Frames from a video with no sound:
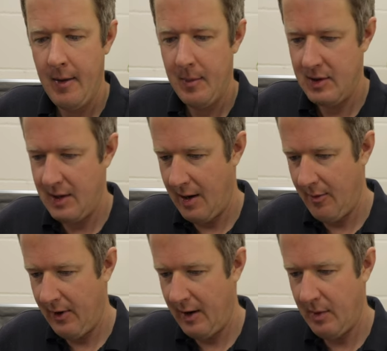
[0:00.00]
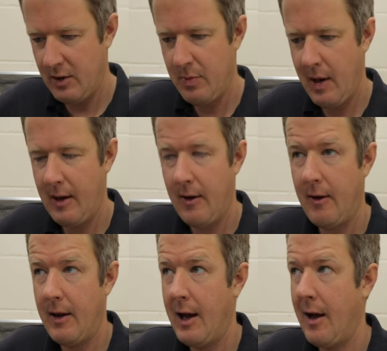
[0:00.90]
but today I'm feeling much better.
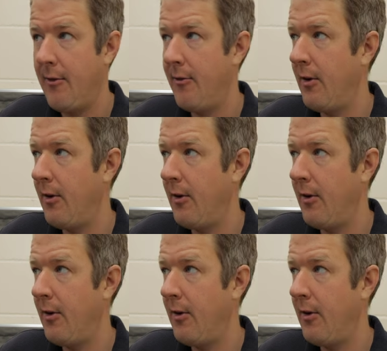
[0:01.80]
I have